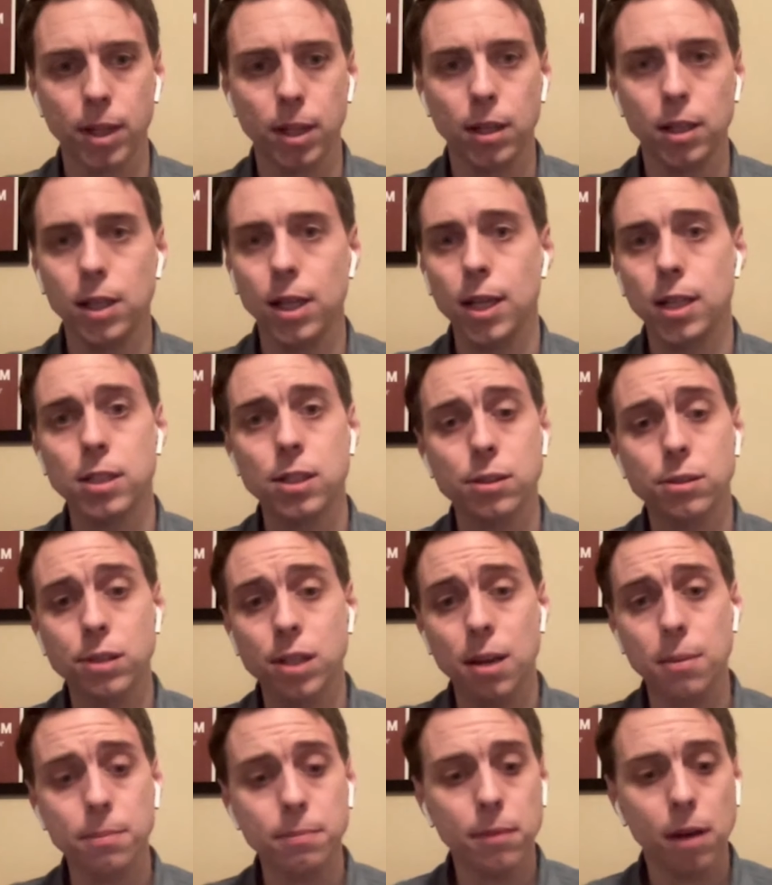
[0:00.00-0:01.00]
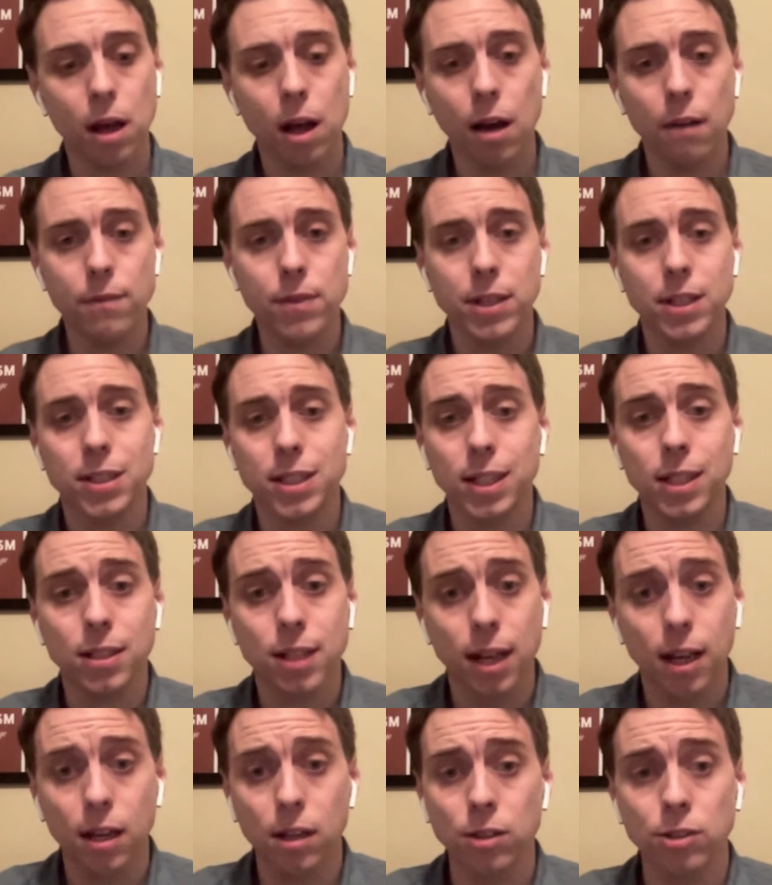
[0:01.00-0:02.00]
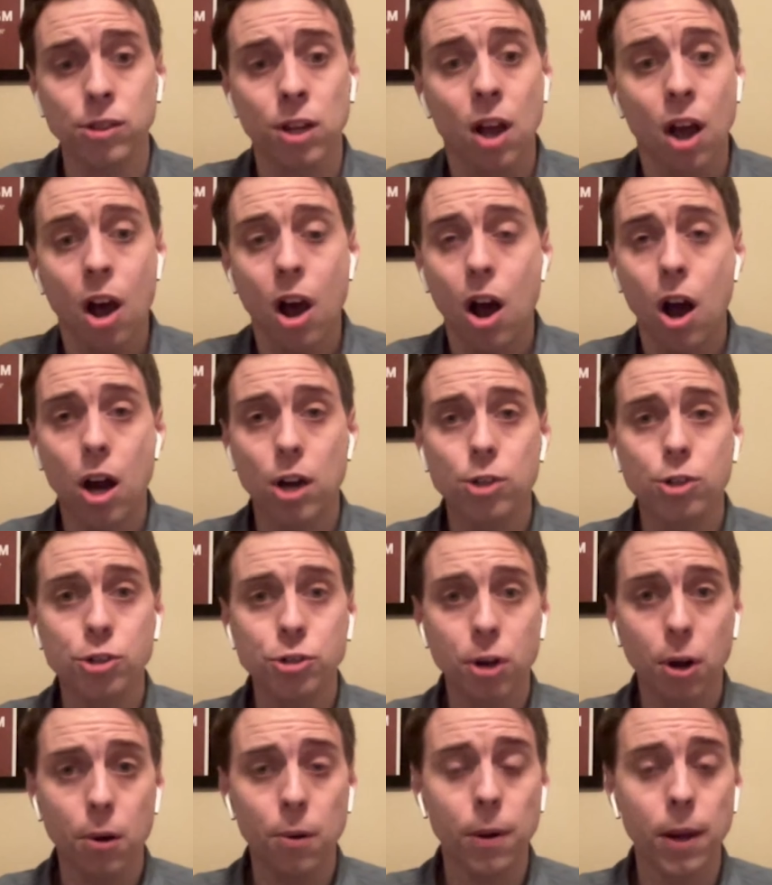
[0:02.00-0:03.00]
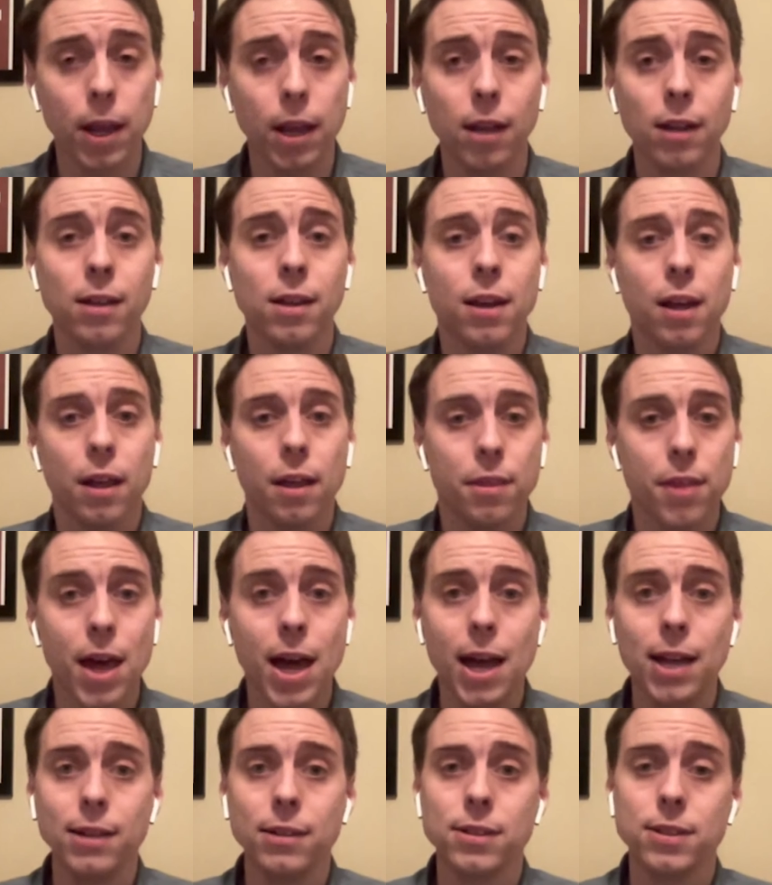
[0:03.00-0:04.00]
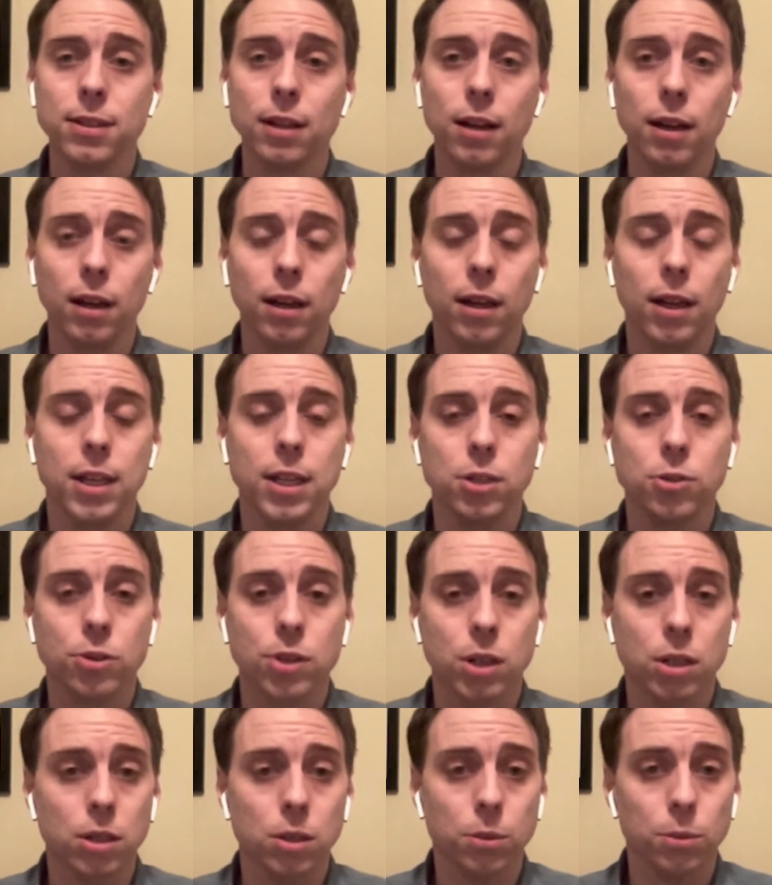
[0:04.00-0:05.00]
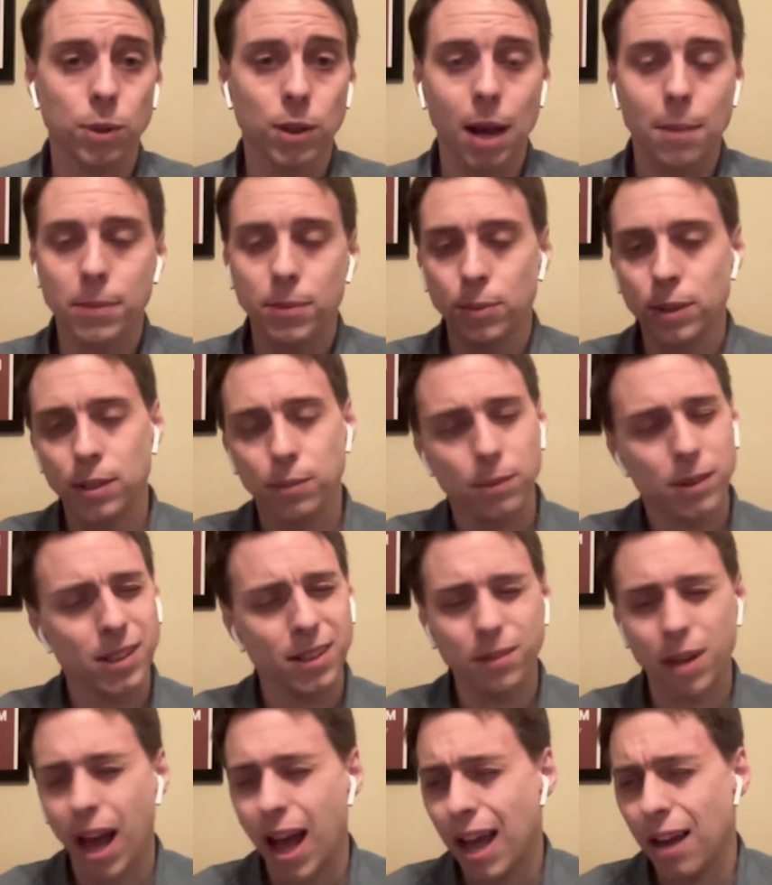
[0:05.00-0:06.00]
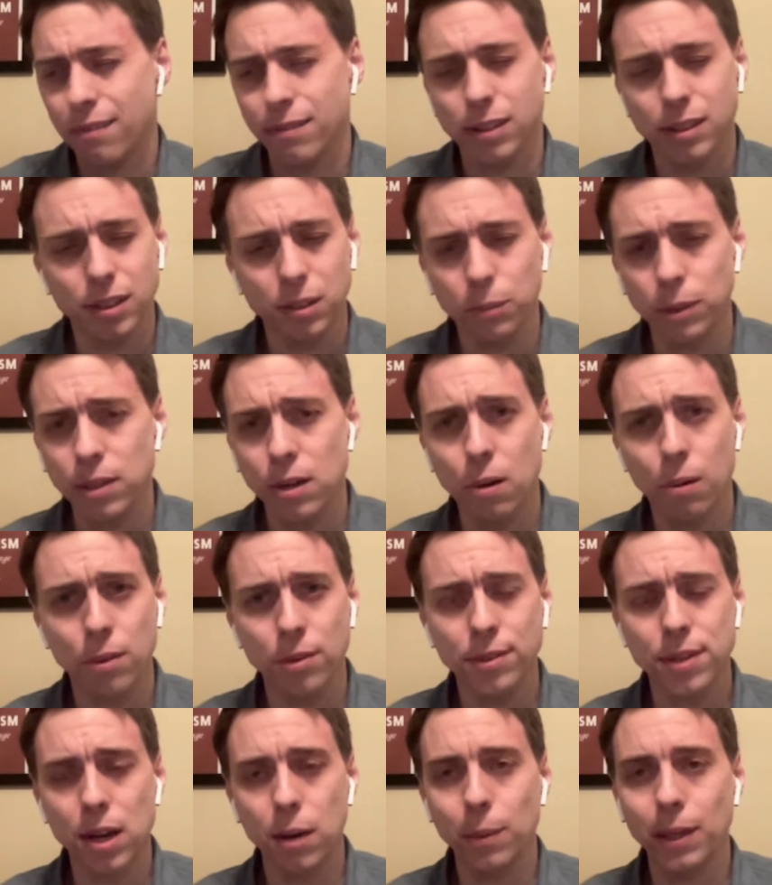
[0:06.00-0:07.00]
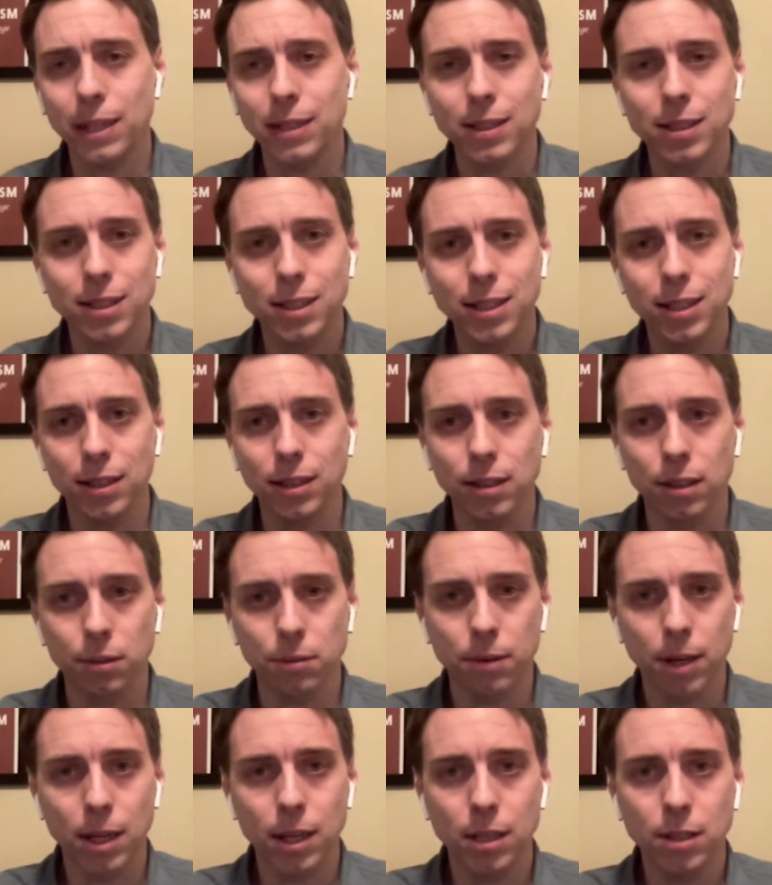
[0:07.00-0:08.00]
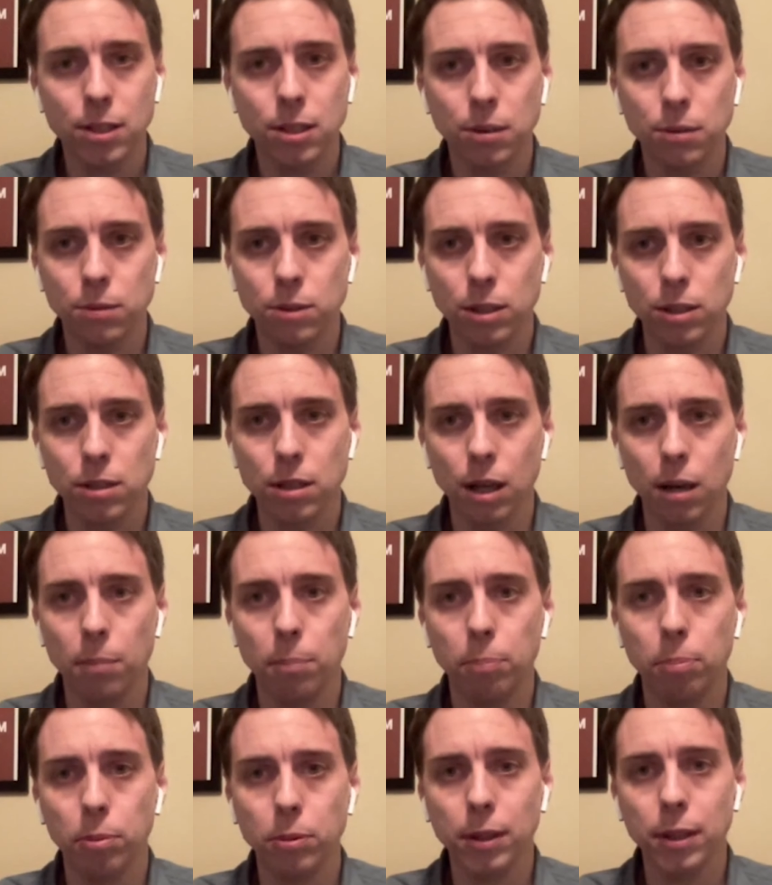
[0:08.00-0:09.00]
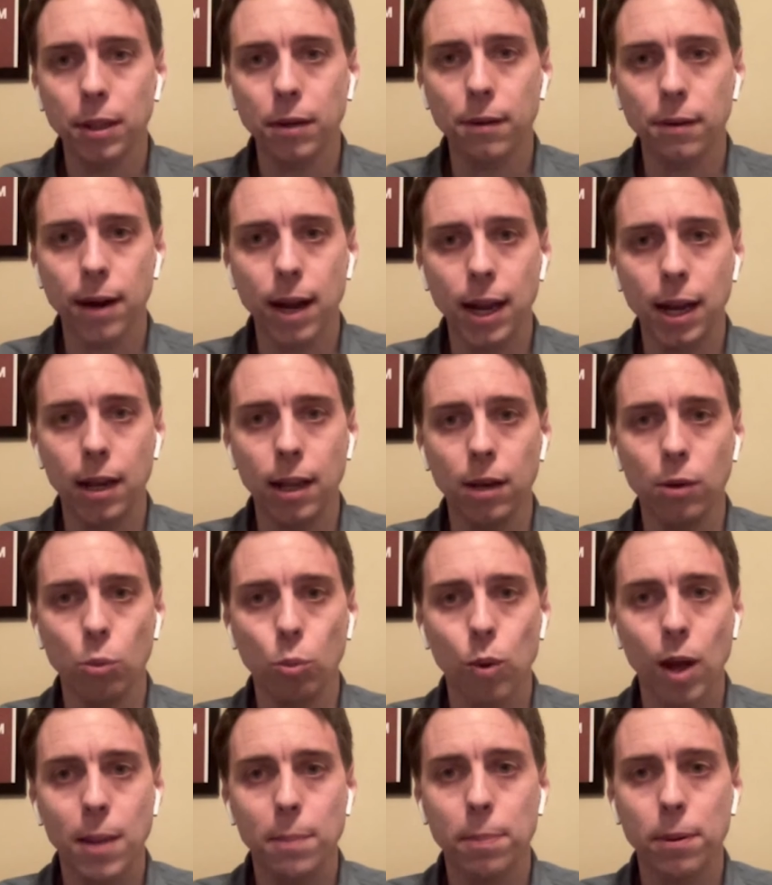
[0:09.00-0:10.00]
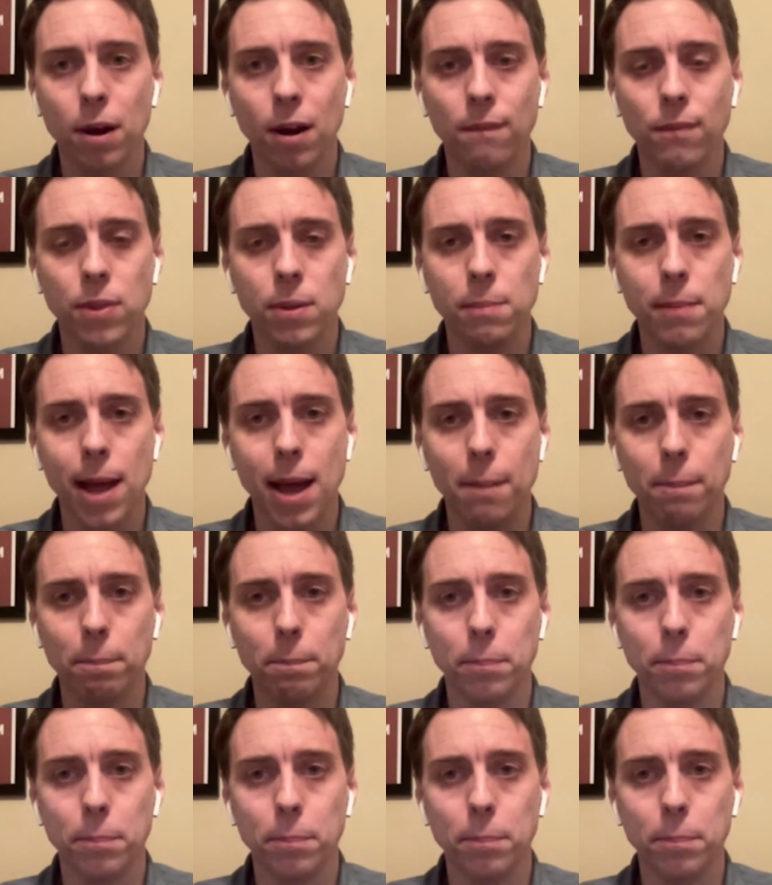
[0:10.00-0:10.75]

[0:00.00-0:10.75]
Yeah, so some of the details are showing that uh, Israel was, I mean, we, we obviously we know this now, we can see it. They're ready to just obliterate it and wipe it off the map.